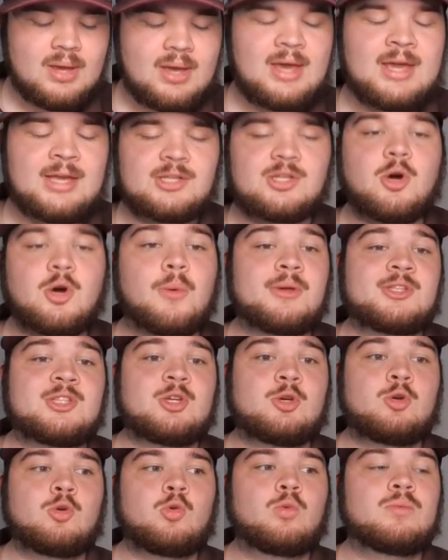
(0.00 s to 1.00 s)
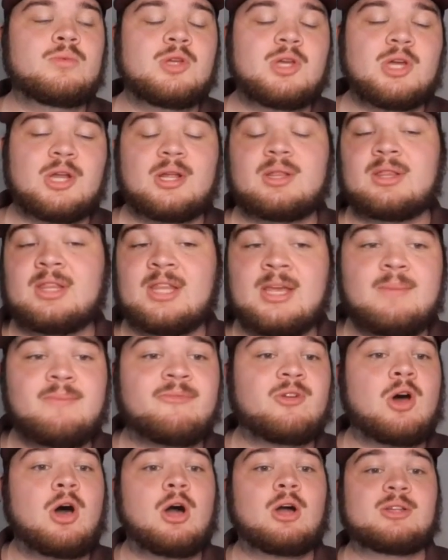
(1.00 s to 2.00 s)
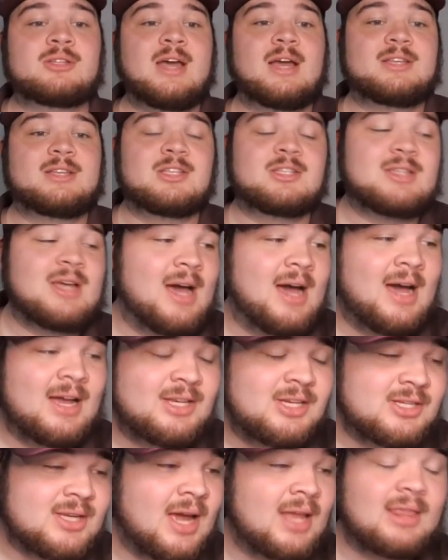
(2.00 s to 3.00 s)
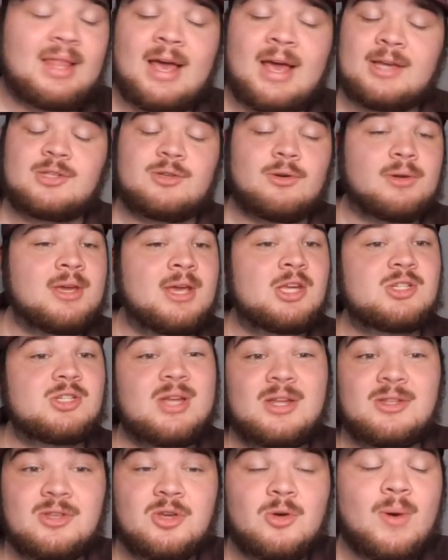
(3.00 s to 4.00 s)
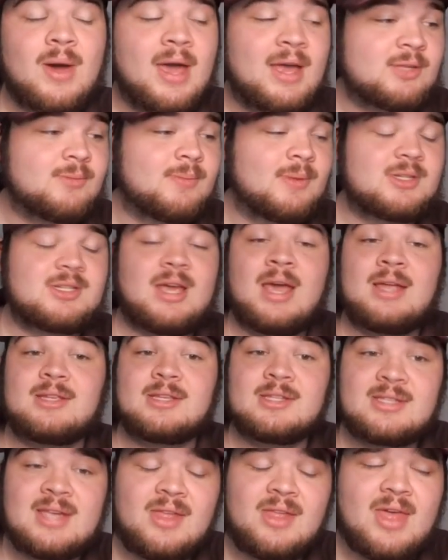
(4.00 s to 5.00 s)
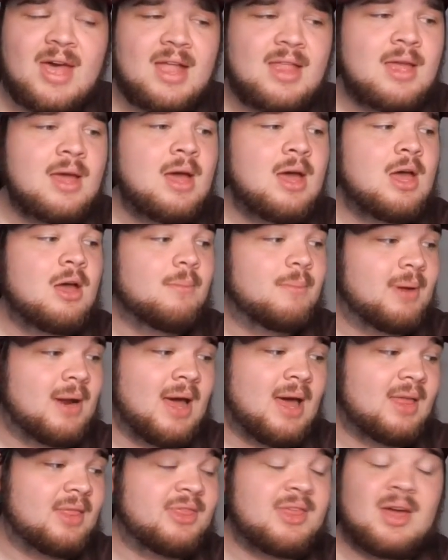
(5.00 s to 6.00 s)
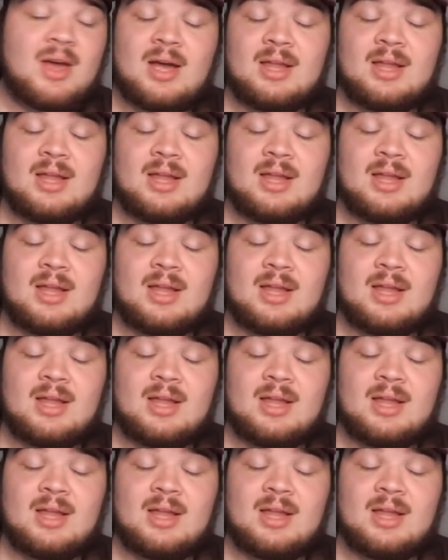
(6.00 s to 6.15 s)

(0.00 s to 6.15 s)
is going to leapfrog Texas. I like Sarkisian. I do, as much as I hate to say that, but I think I